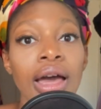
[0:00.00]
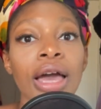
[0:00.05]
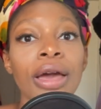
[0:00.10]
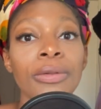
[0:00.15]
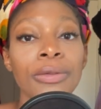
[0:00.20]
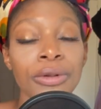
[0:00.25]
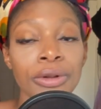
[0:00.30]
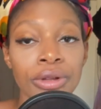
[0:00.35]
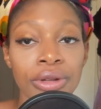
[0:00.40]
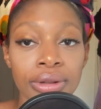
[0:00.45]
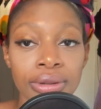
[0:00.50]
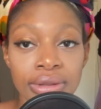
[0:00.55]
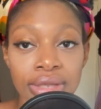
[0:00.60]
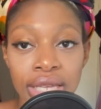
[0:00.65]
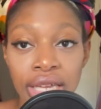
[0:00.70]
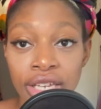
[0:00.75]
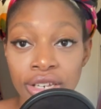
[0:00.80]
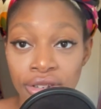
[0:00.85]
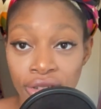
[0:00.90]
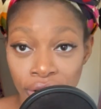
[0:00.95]
I will
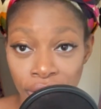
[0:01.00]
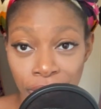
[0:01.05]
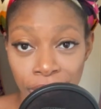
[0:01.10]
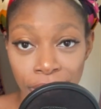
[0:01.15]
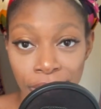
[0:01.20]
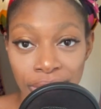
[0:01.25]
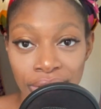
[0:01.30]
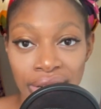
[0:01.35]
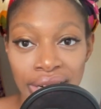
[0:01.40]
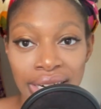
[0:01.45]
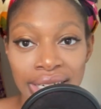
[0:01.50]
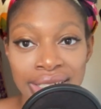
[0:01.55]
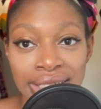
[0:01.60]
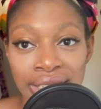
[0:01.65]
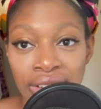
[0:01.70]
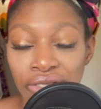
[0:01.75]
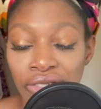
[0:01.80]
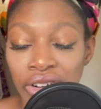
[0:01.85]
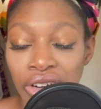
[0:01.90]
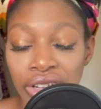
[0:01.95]
say too that I
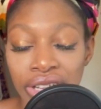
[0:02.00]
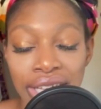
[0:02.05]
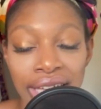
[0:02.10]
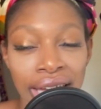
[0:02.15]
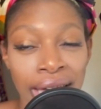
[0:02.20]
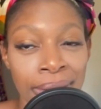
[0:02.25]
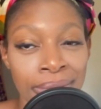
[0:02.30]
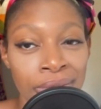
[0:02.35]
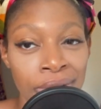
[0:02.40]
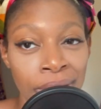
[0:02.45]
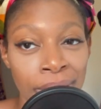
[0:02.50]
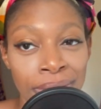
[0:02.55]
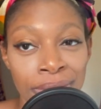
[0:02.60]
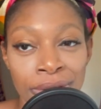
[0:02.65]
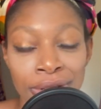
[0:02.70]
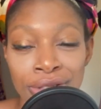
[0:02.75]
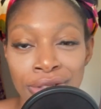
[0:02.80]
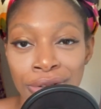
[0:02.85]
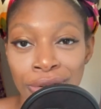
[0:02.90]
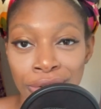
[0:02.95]
definitely amped
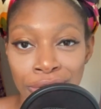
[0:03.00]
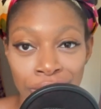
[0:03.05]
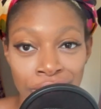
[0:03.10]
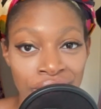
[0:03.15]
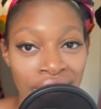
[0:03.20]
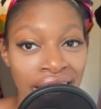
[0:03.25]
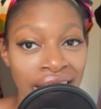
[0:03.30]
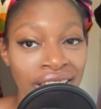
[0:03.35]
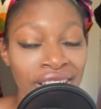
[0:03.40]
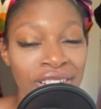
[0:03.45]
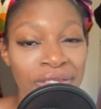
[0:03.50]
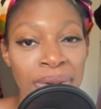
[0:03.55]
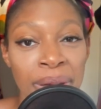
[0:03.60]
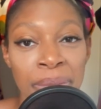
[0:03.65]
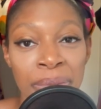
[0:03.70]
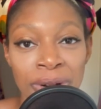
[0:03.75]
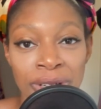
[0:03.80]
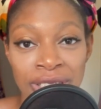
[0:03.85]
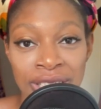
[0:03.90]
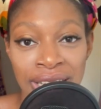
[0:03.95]
up the social dial of
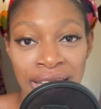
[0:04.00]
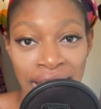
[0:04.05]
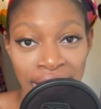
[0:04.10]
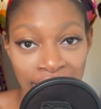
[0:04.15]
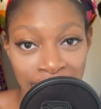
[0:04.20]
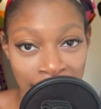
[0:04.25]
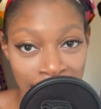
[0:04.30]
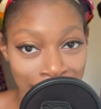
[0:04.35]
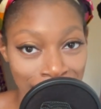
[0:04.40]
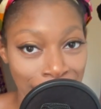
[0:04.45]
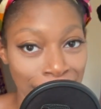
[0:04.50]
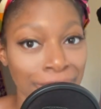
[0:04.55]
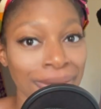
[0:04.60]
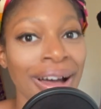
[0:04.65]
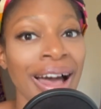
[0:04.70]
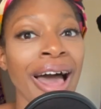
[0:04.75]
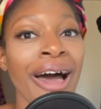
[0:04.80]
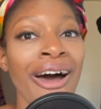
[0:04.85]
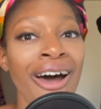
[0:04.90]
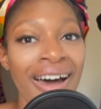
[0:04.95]
my personality for a
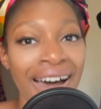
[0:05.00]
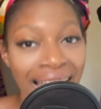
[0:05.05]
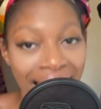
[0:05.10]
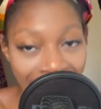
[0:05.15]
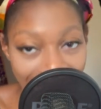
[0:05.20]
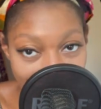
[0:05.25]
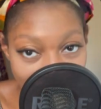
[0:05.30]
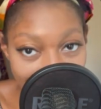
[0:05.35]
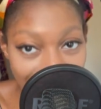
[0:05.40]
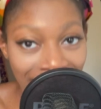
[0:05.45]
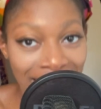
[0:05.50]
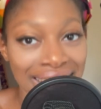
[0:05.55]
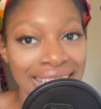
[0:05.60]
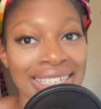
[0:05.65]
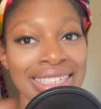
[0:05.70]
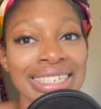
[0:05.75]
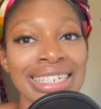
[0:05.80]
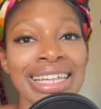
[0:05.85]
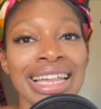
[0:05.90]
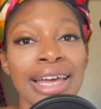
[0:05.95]
while,
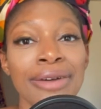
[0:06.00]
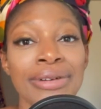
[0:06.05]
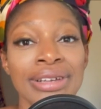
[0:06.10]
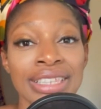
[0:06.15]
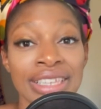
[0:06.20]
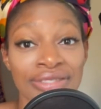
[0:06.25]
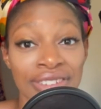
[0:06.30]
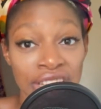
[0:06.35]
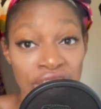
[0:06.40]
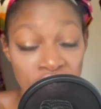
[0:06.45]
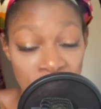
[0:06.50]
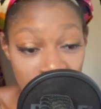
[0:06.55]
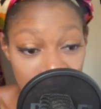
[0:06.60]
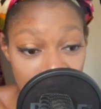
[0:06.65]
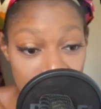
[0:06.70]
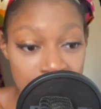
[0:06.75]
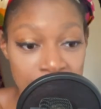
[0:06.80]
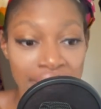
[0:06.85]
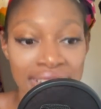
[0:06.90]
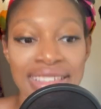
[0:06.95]
until I was
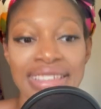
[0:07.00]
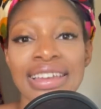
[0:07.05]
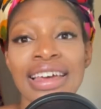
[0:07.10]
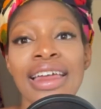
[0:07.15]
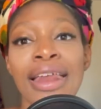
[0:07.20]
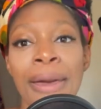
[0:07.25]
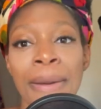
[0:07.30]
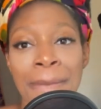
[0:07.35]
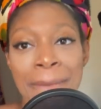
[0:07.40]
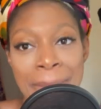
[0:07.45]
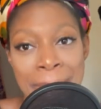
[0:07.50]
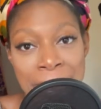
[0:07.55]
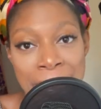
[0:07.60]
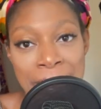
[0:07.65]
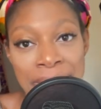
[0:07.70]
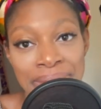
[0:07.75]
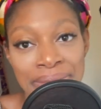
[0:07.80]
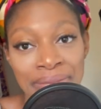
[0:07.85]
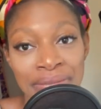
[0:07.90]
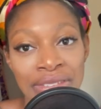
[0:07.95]
eventually exhausted.
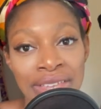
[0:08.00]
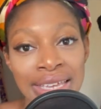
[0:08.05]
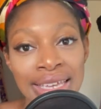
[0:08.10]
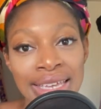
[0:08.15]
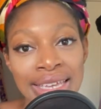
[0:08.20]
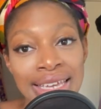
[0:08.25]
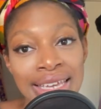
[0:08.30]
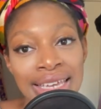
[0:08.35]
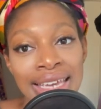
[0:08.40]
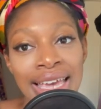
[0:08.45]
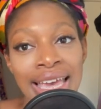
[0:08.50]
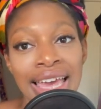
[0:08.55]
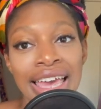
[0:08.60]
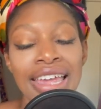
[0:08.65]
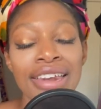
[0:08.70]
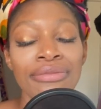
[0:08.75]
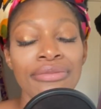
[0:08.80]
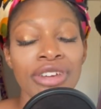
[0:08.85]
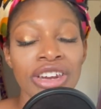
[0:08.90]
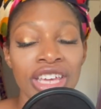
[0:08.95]

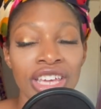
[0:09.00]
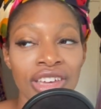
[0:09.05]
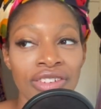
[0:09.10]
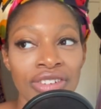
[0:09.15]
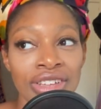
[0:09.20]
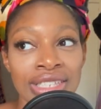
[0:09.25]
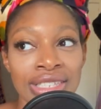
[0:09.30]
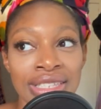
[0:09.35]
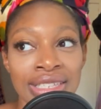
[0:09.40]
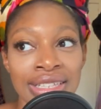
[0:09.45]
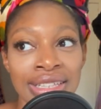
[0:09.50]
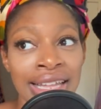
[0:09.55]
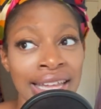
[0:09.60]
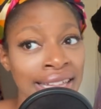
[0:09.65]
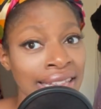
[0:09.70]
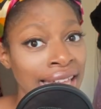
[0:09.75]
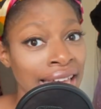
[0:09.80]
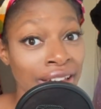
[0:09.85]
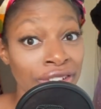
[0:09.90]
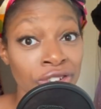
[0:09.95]
And many of us
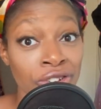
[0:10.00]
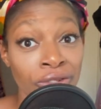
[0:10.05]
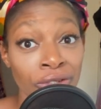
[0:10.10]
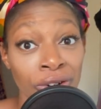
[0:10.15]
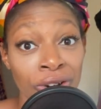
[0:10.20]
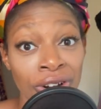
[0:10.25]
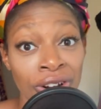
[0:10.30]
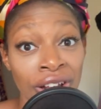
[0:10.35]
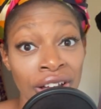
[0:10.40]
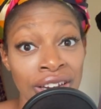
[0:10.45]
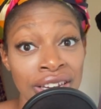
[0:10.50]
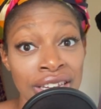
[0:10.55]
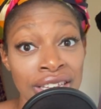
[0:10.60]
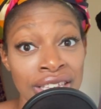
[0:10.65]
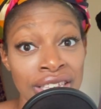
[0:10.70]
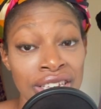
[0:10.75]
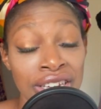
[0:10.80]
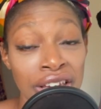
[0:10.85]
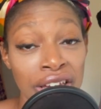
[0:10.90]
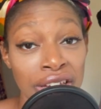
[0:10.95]
slightly extroverted
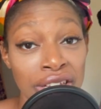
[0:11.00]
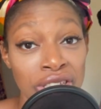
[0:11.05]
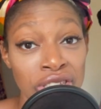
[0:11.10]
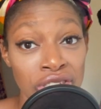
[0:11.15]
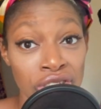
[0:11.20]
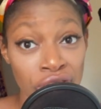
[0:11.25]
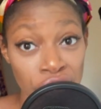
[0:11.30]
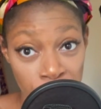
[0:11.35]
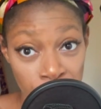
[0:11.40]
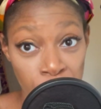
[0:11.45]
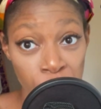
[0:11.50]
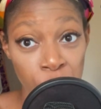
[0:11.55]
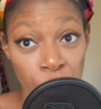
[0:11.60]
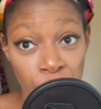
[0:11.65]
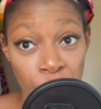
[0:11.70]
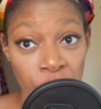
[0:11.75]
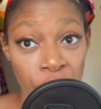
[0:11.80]
autistics do.